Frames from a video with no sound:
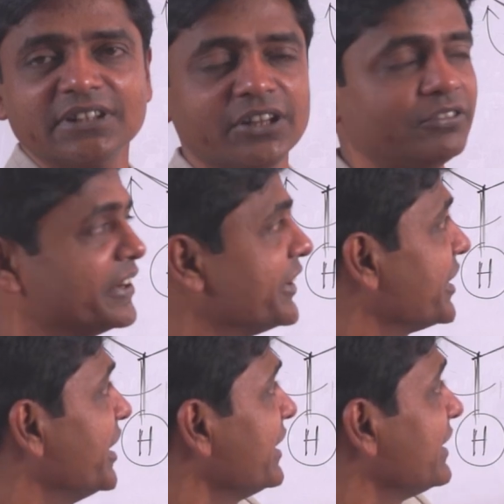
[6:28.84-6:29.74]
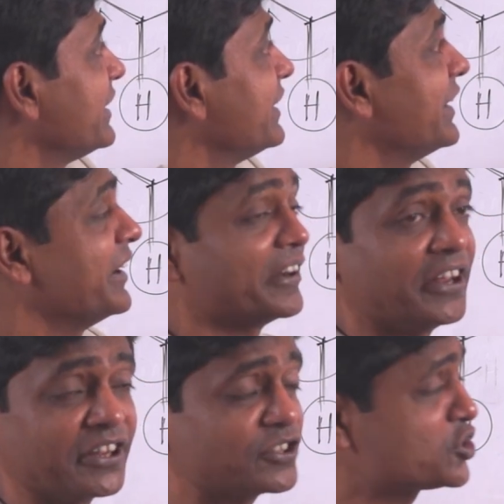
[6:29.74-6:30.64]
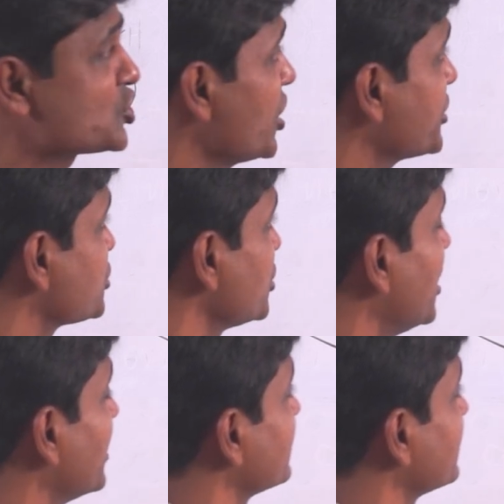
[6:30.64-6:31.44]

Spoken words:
You will get a ring structure,